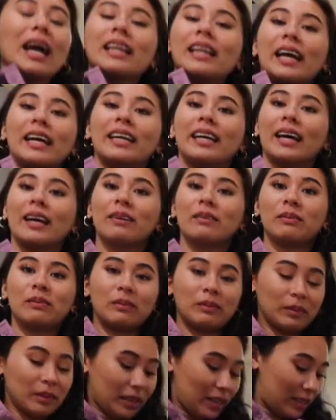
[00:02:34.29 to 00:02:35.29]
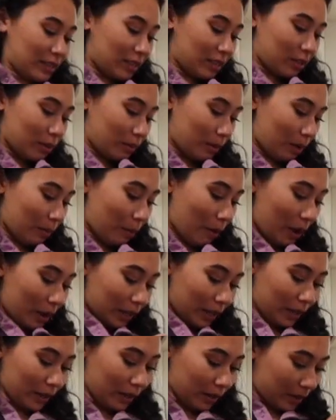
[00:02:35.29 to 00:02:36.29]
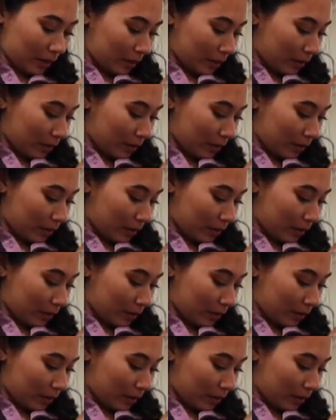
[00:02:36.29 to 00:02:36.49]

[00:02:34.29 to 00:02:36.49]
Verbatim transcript: I like it. Is this a real pocket?